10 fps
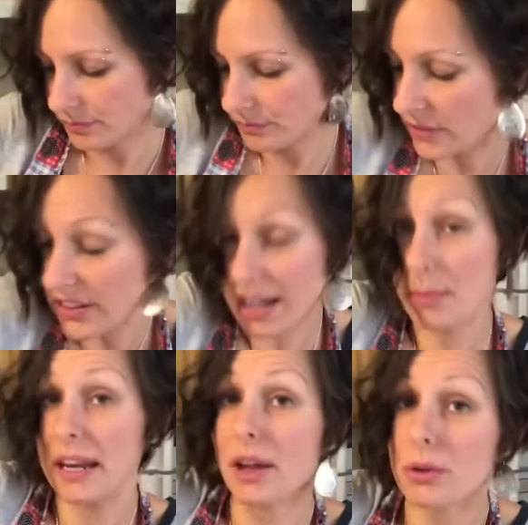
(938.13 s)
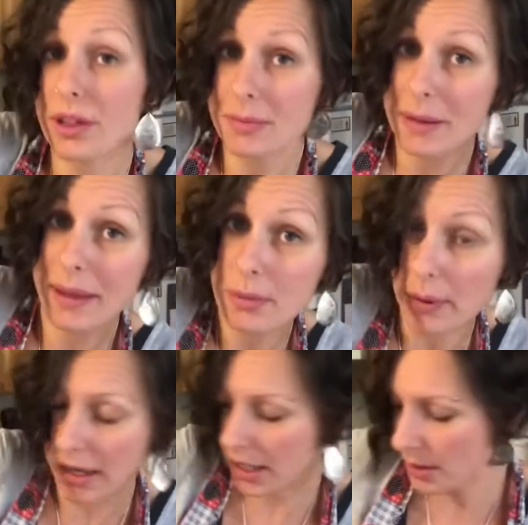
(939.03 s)
Does anybody other than me make
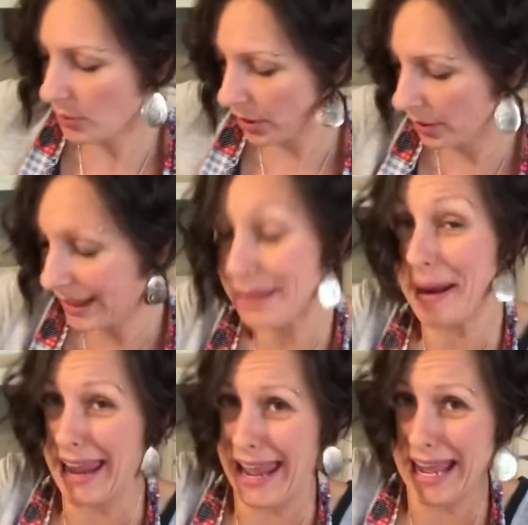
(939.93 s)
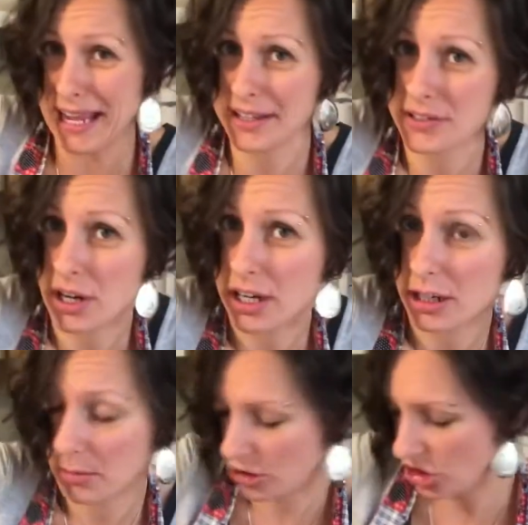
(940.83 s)
bread anymore? Like by hand, not in
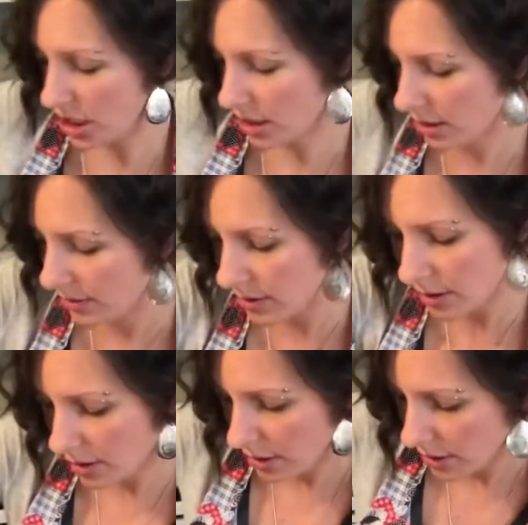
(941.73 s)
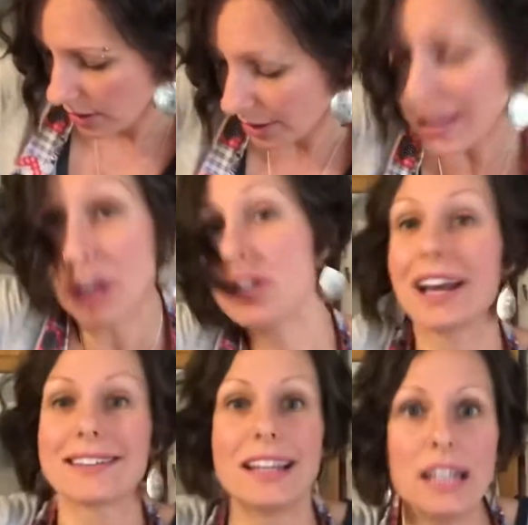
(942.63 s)
a machine? I'm telling you
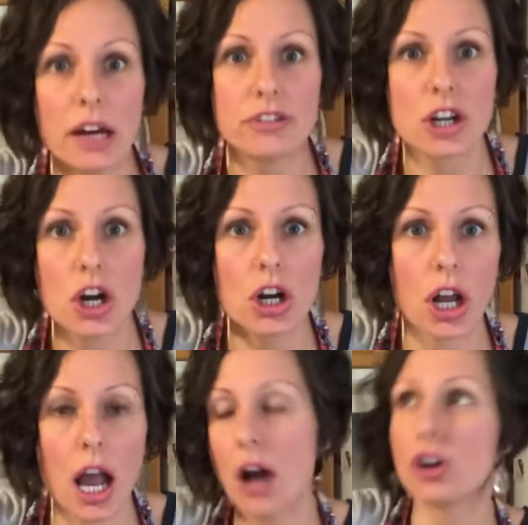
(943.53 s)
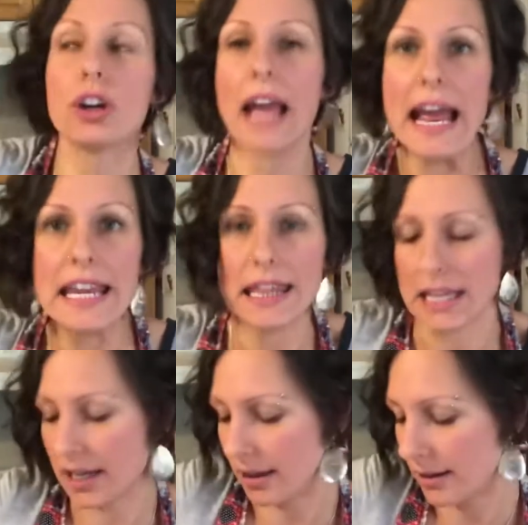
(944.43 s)
guys, I love to cook. I'll cook
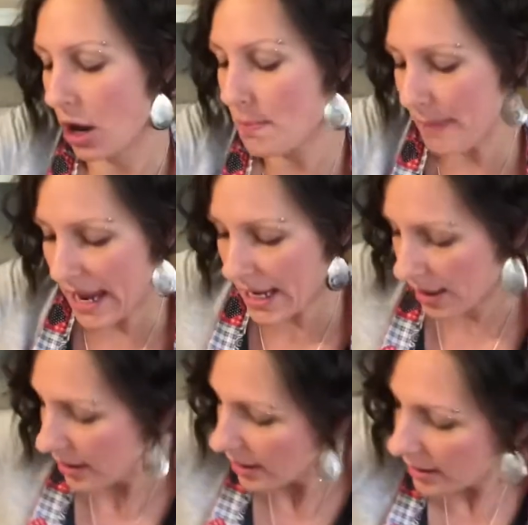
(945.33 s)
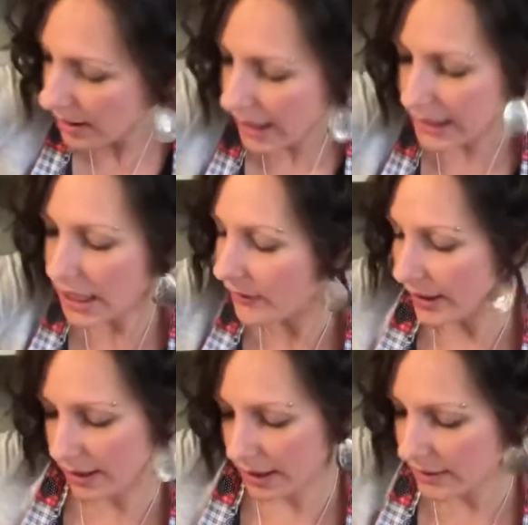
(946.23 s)
anything. I'll bake. I love
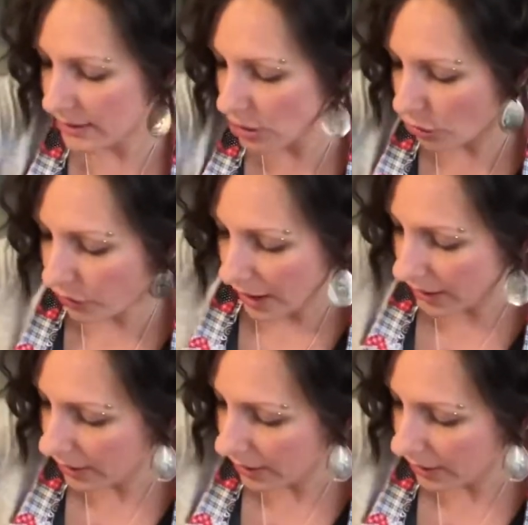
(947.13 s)
it. It's so fun.